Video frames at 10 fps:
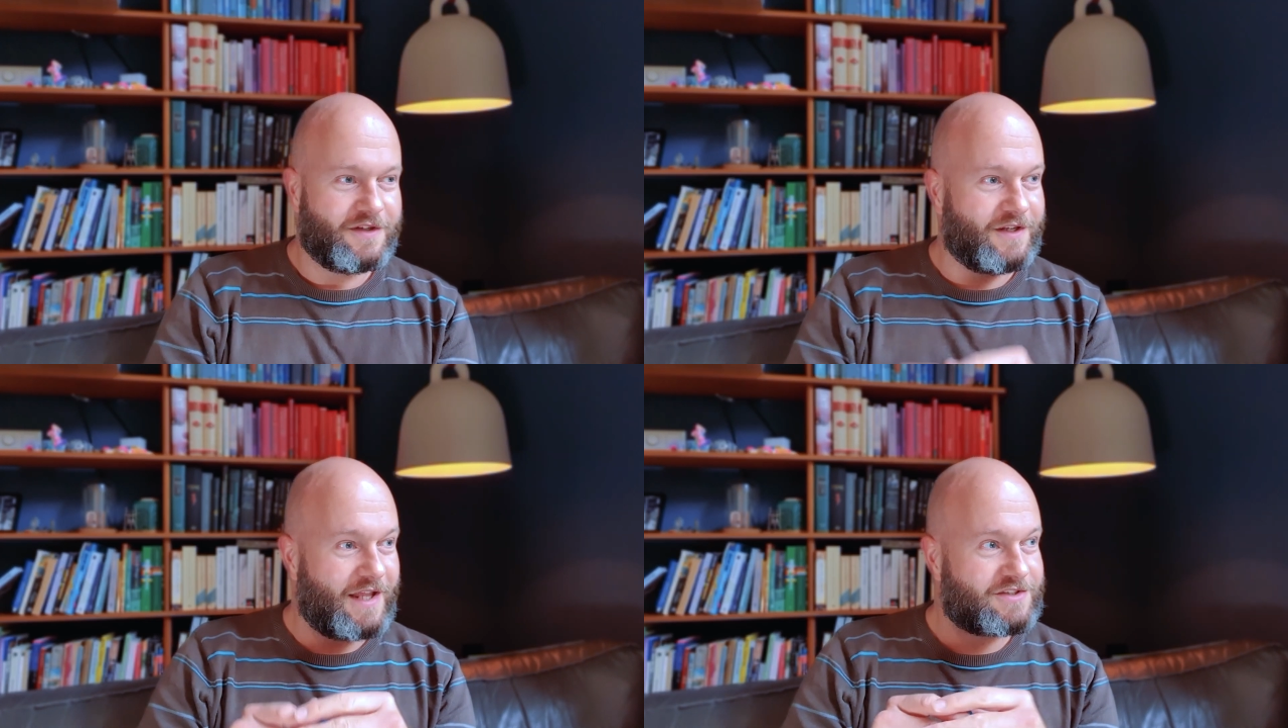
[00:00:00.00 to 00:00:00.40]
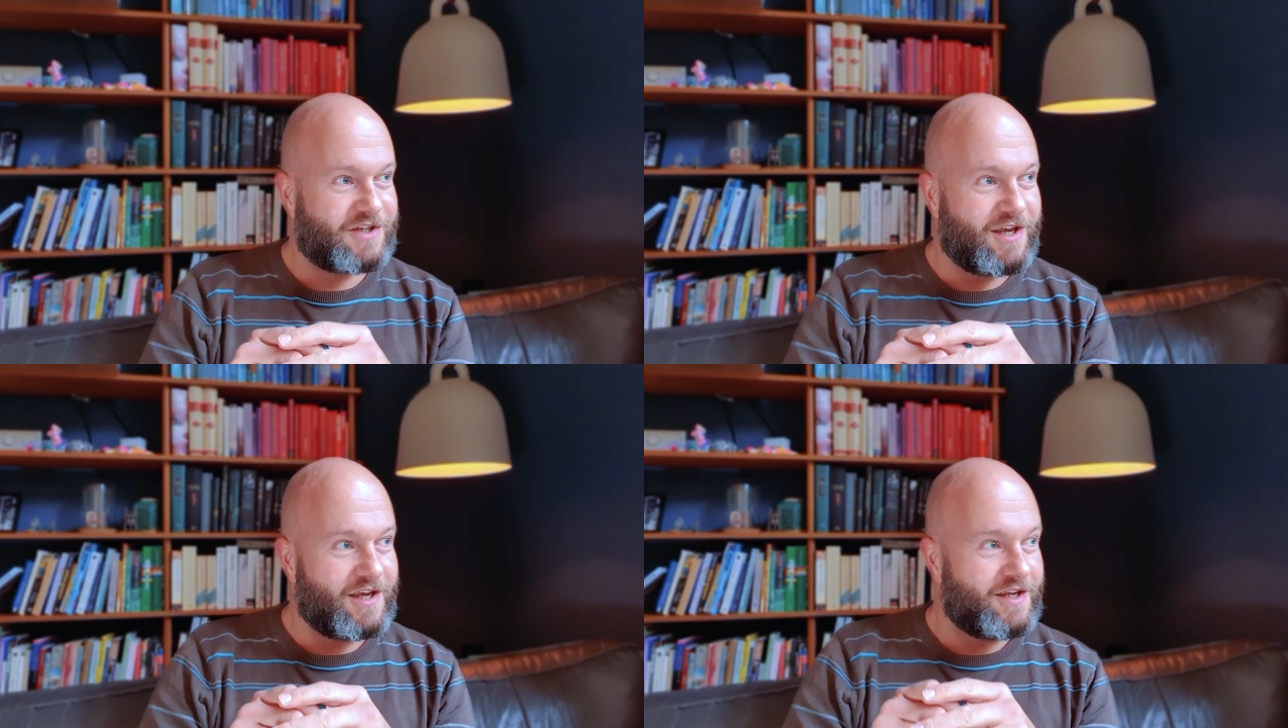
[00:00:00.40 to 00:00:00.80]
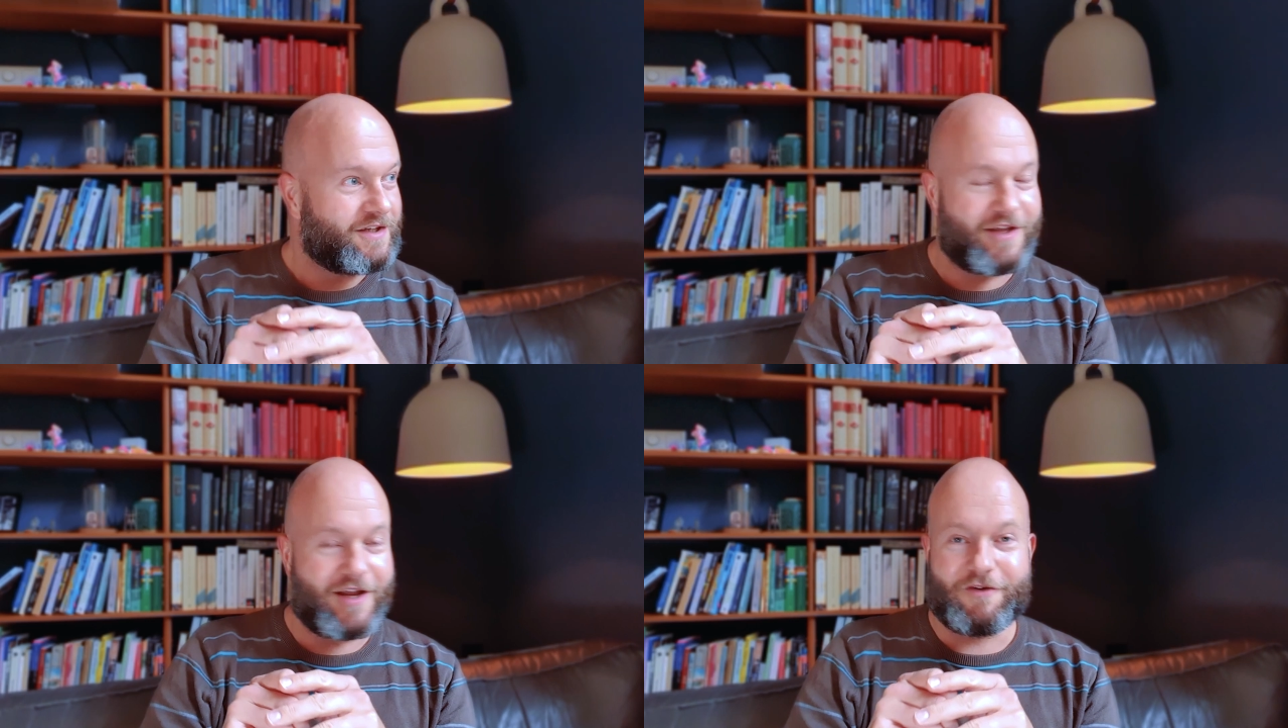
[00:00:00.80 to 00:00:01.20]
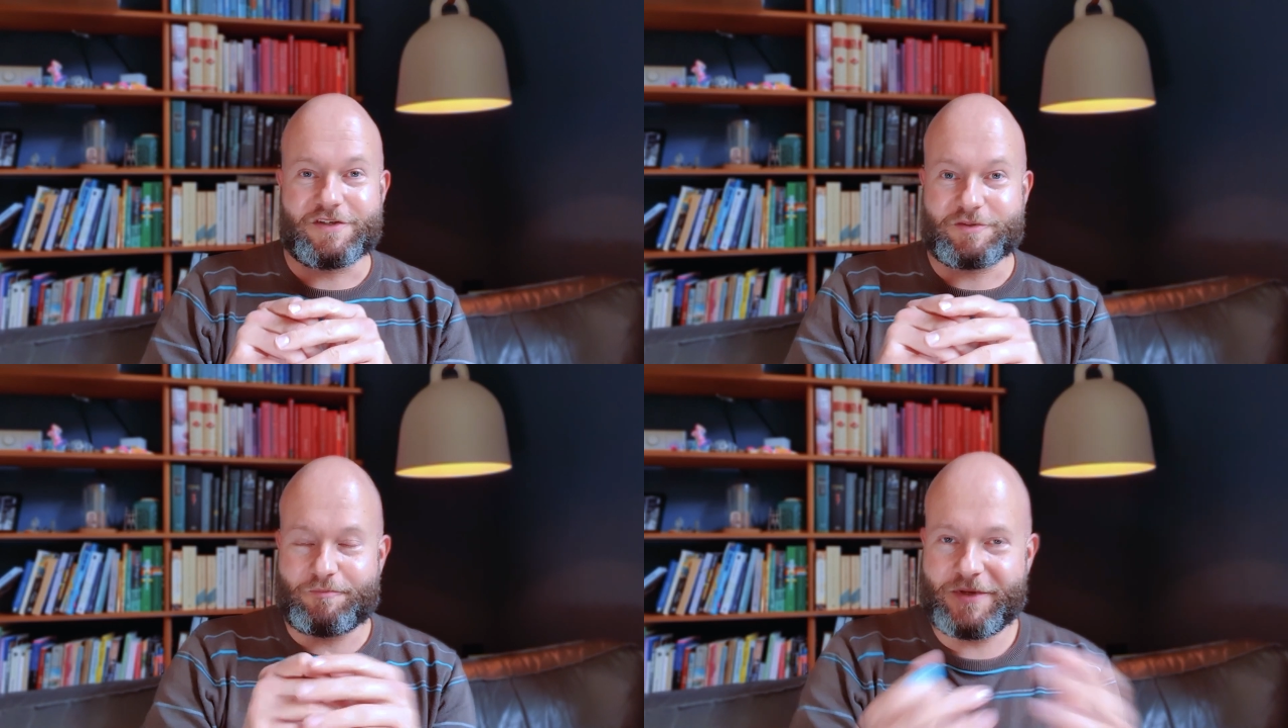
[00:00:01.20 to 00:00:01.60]
Let's say there
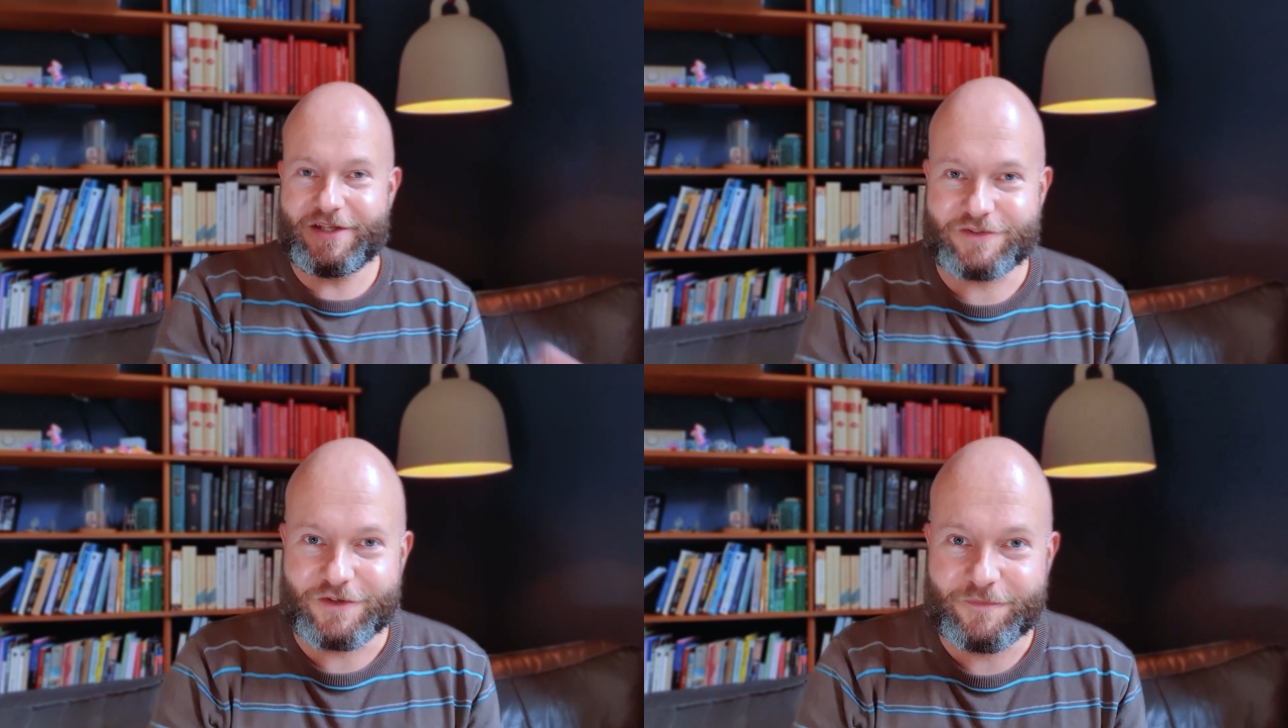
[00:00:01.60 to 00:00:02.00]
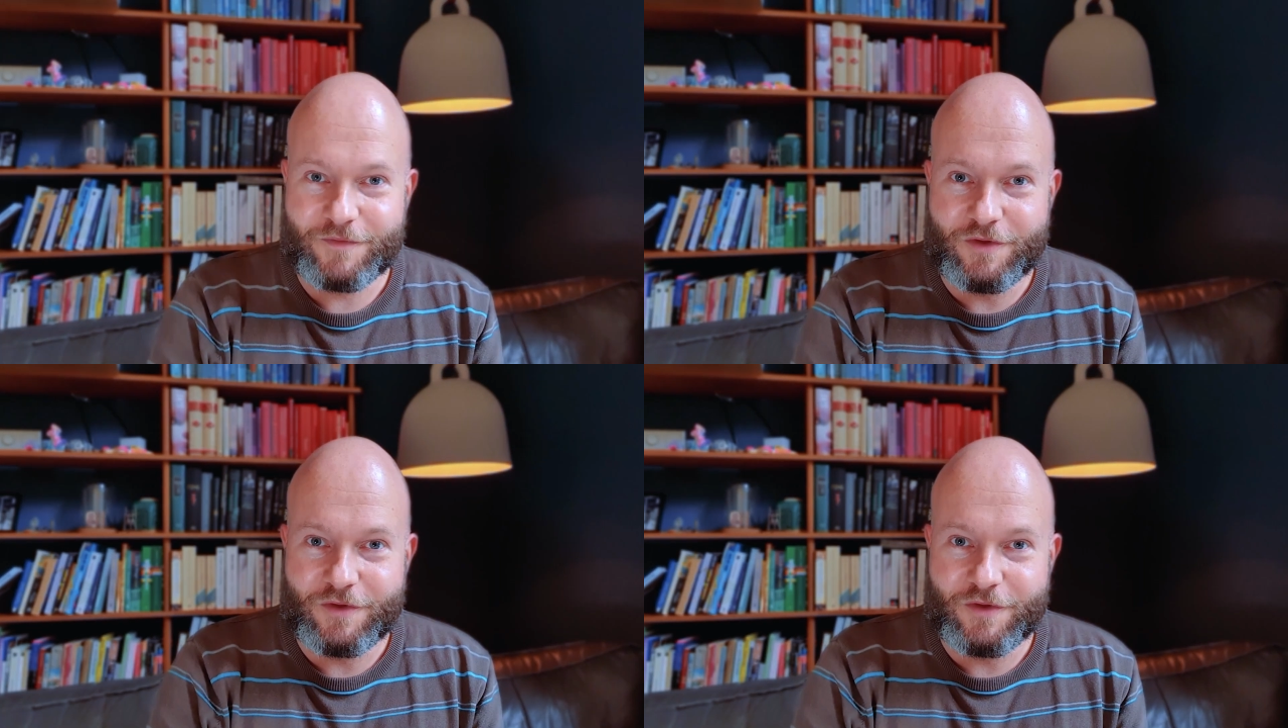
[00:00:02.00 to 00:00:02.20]
is Peter,